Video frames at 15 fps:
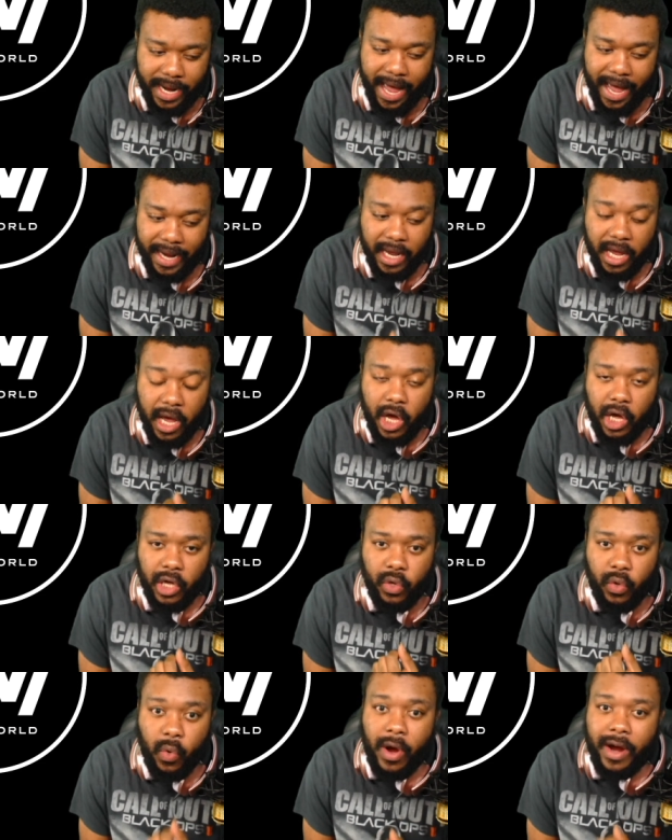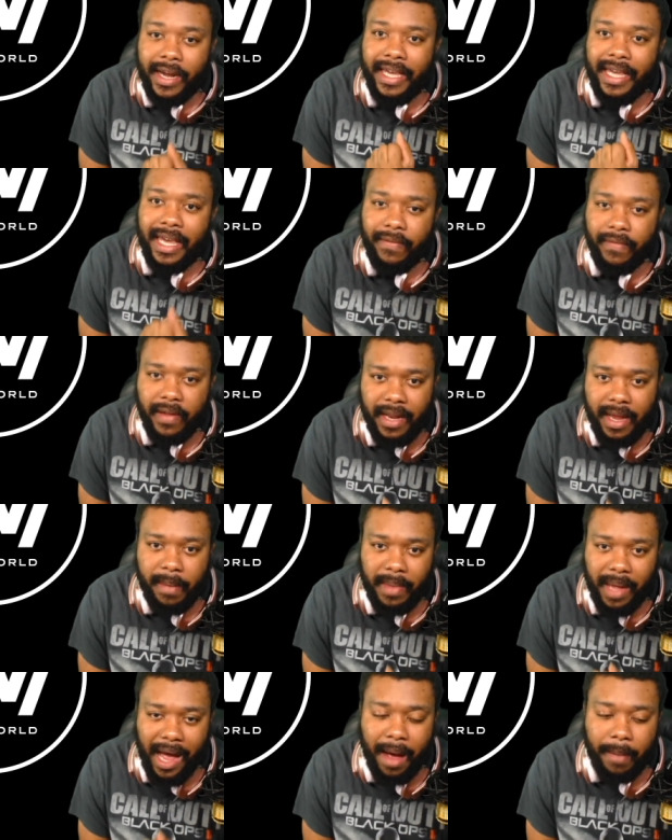that, you are giving
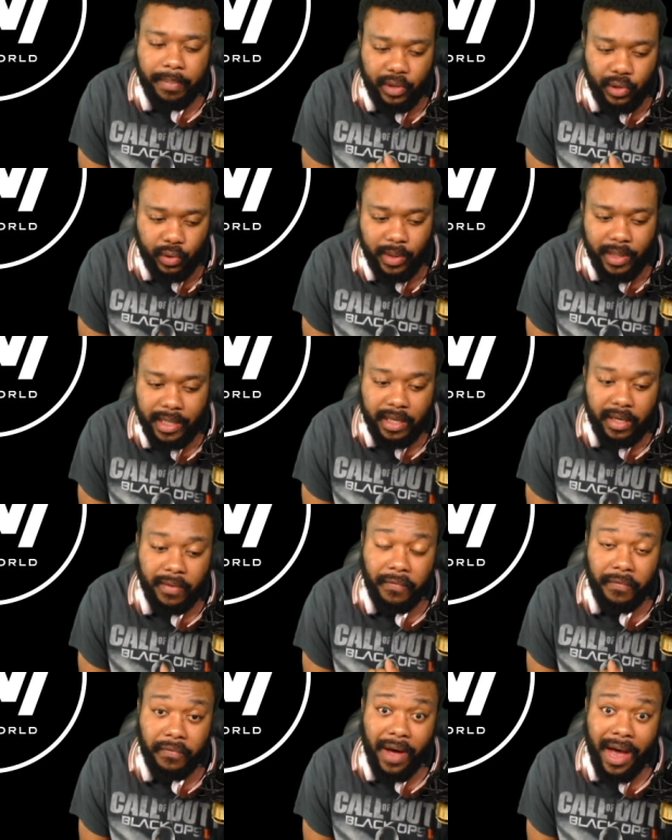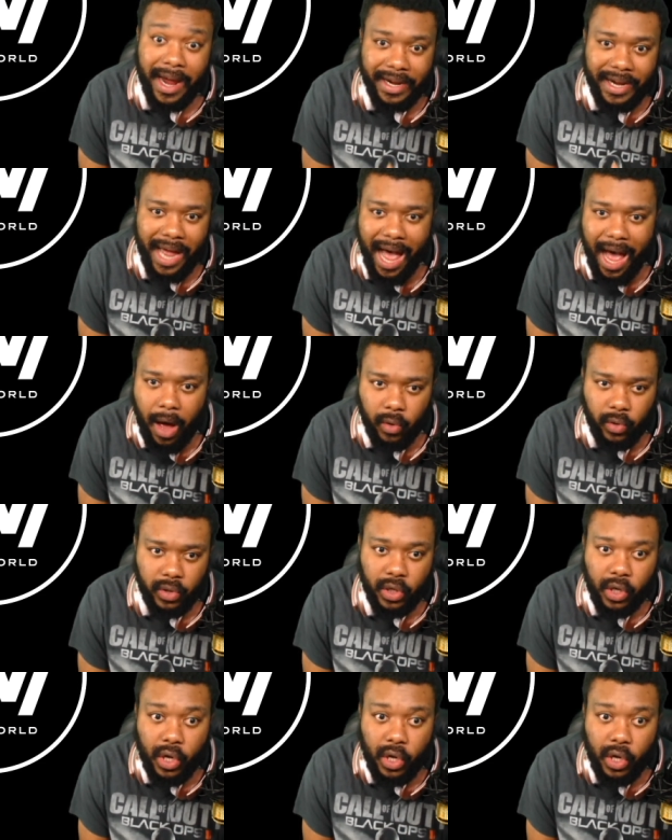them the opportunity to find out